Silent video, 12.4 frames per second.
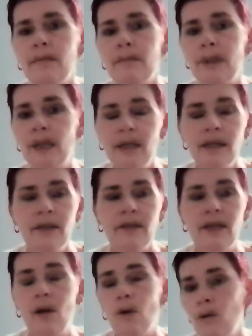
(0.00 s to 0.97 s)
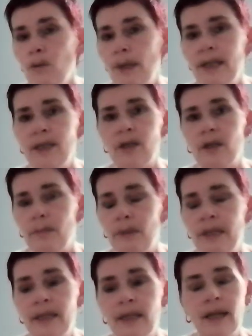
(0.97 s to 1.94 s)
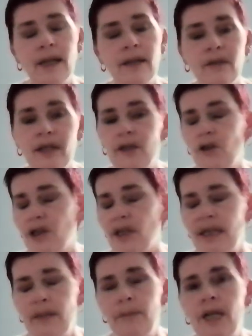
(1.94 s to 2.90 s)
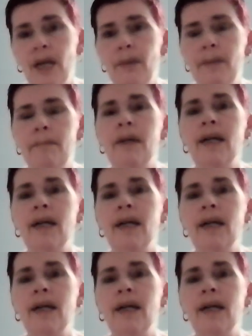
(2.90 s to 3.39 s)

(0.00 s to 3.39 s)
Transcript: but they're always going to be there. They just keep coming